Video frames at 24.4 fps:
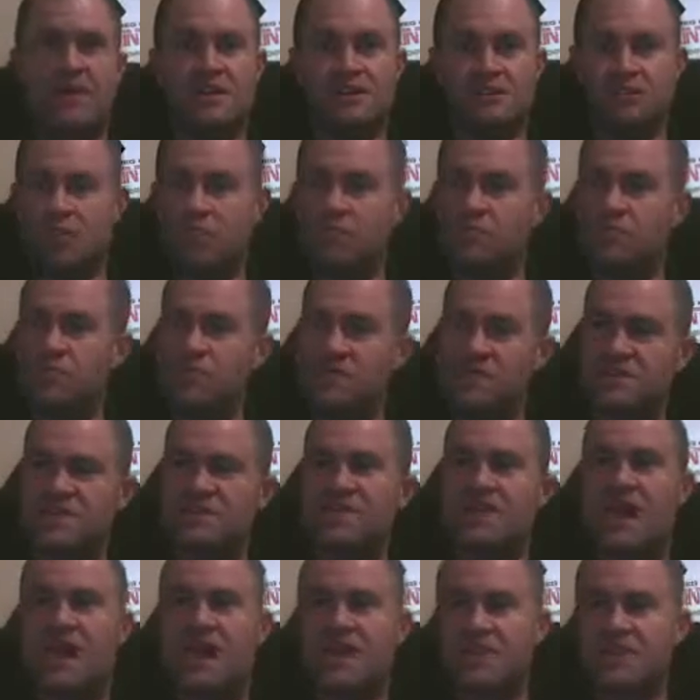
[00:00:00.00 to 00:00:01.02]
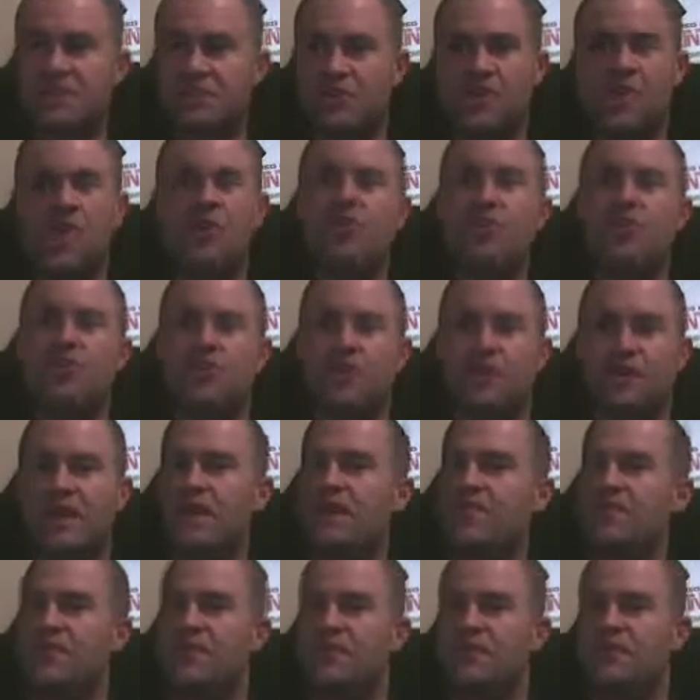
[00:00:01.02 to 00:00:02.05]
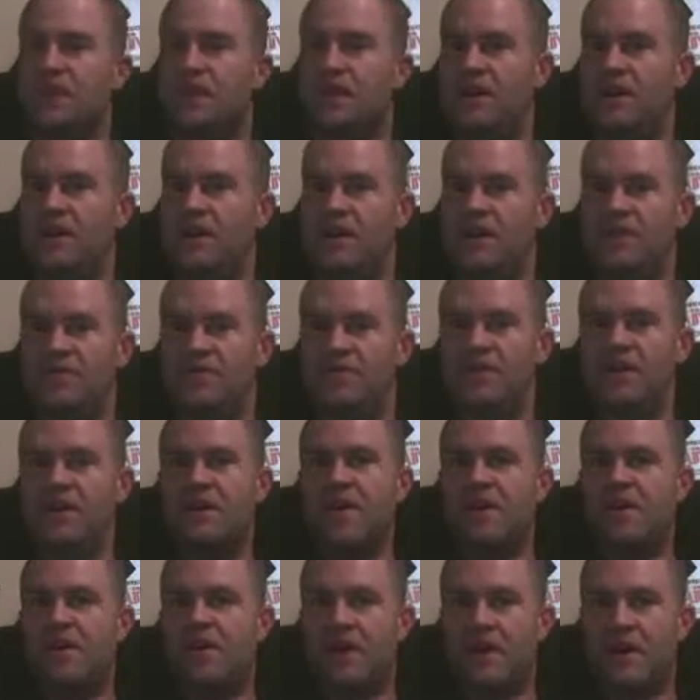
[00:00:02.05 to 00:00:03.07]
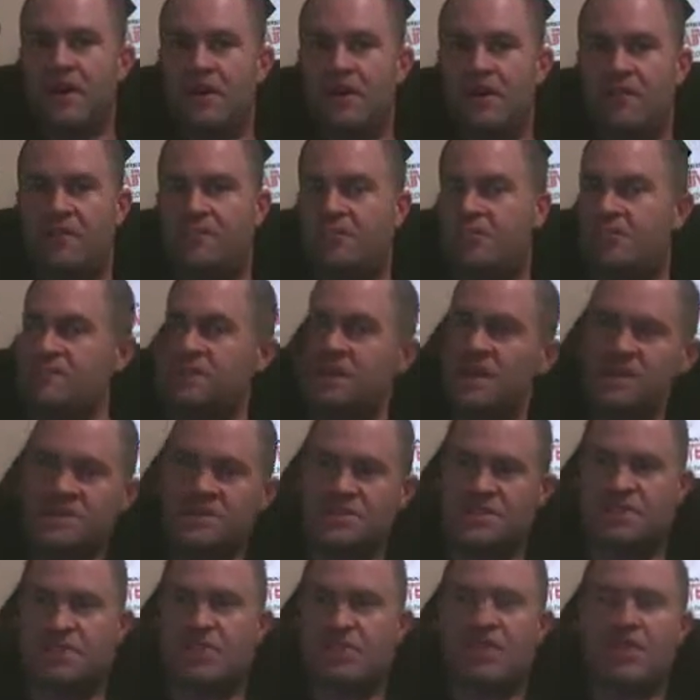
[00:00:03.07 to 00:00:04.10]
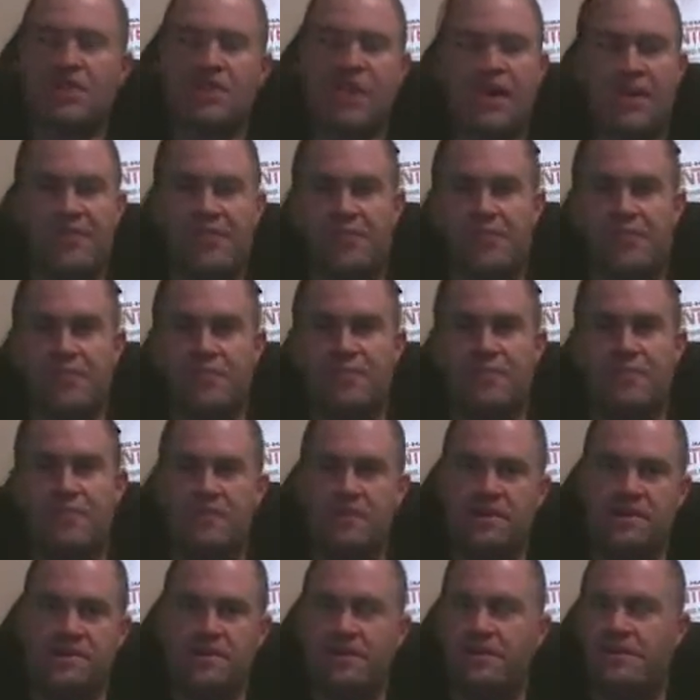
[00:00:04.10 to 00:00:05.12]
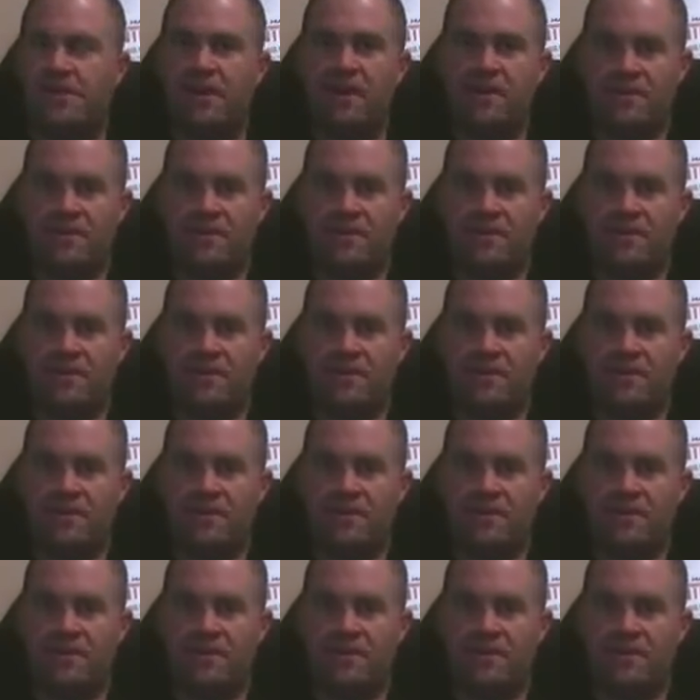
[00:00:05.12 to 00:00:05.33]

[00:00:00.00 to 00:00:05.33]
So decide your own level of protection when you're out there on the field,